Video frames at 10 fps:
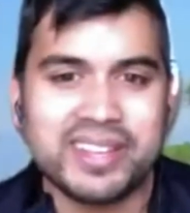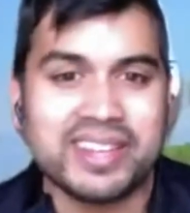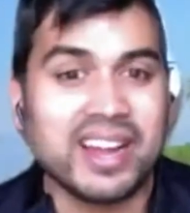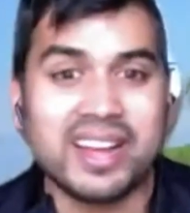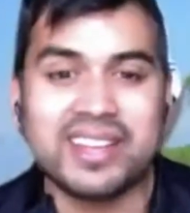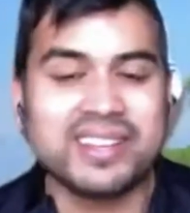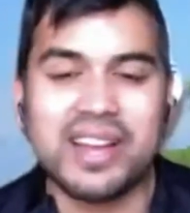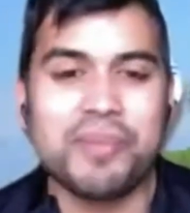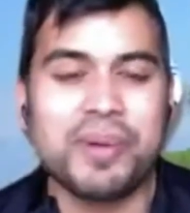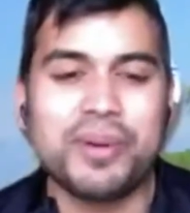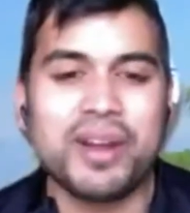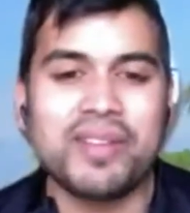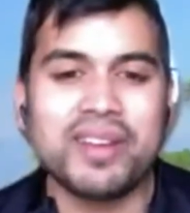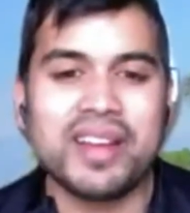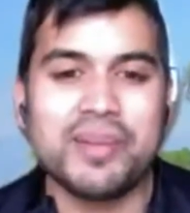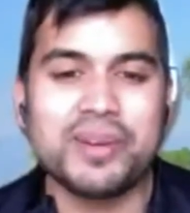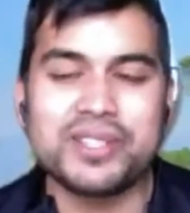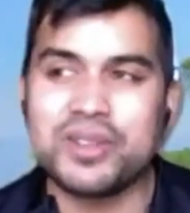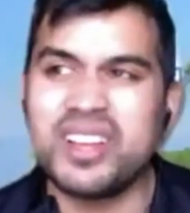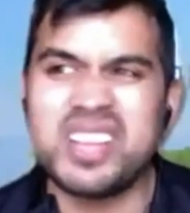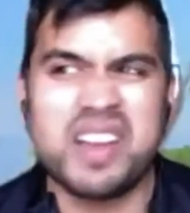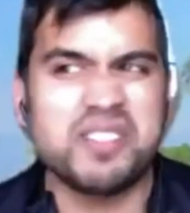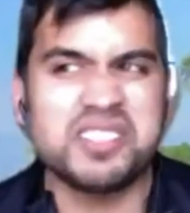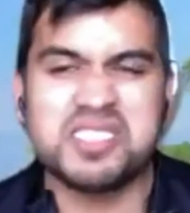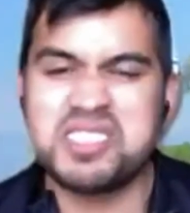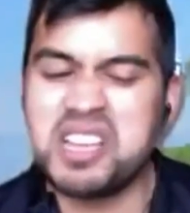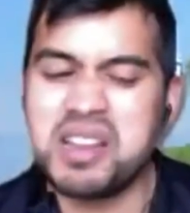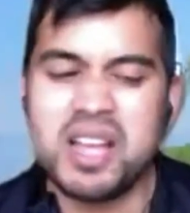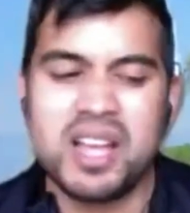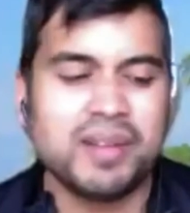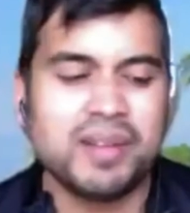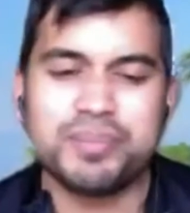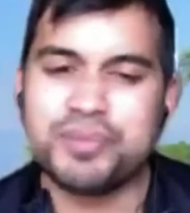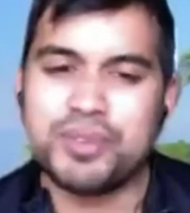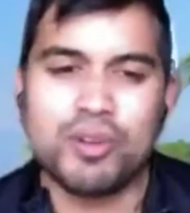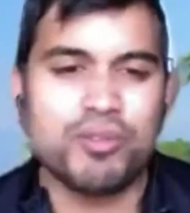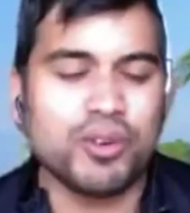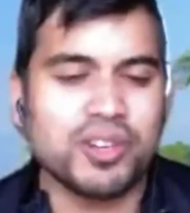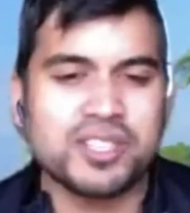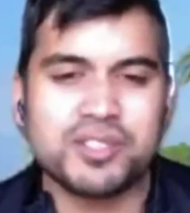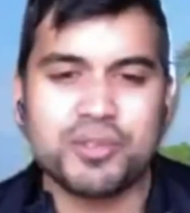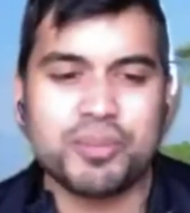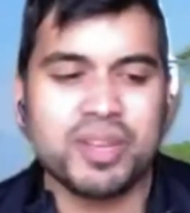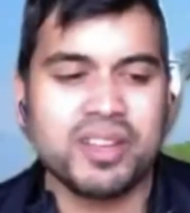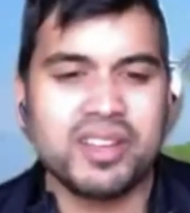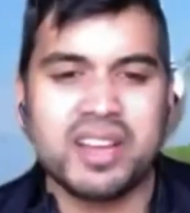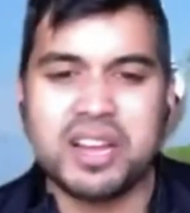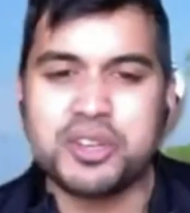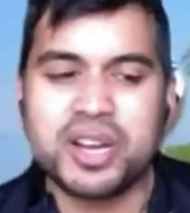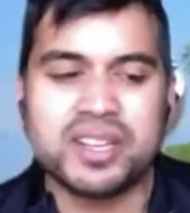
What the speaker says: And I remember having nightmares. So like ever since then, no forests for me. I try to,